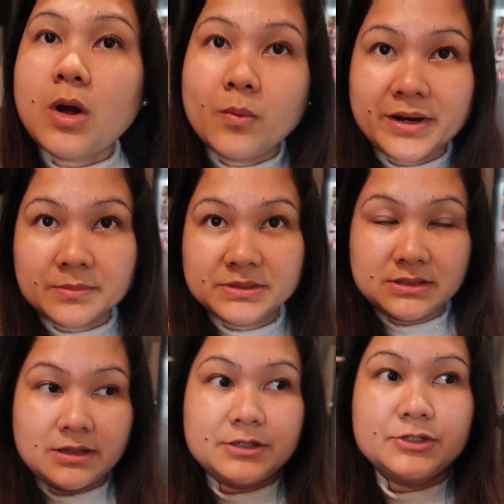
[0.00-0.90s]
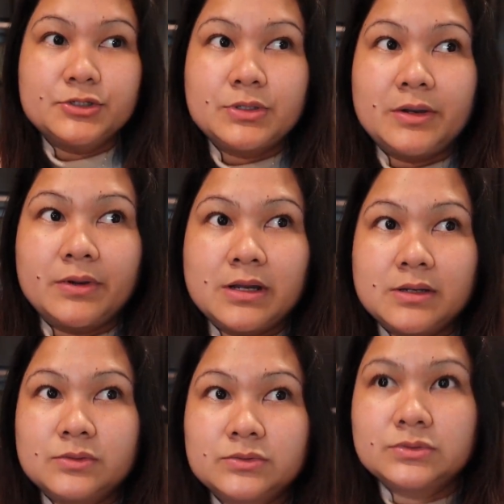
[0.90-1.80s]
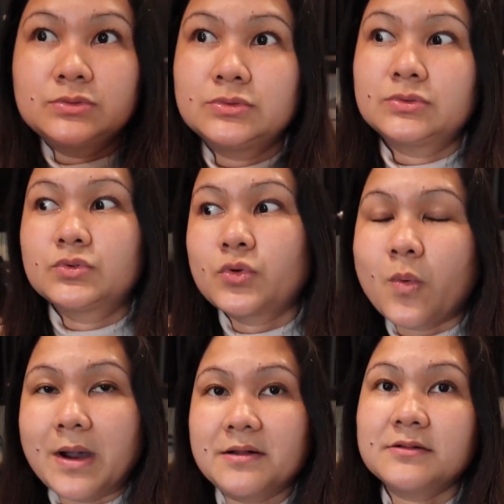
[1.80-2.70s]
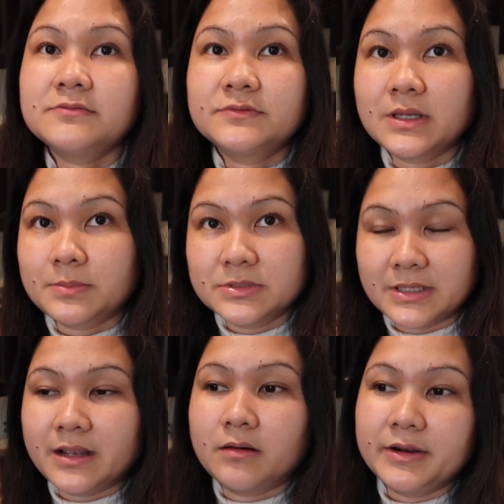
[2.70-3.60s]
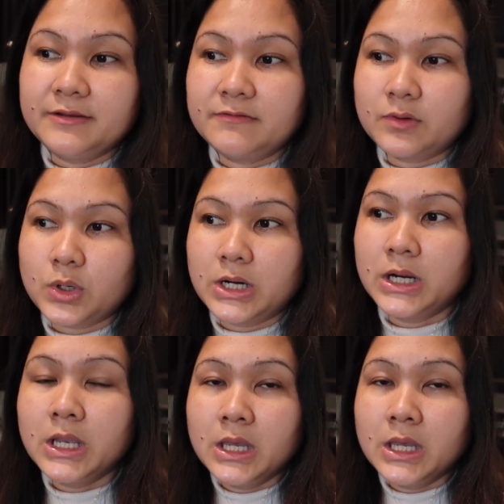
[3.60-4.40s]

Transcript: I went upstairs around 12, tapos I got ready for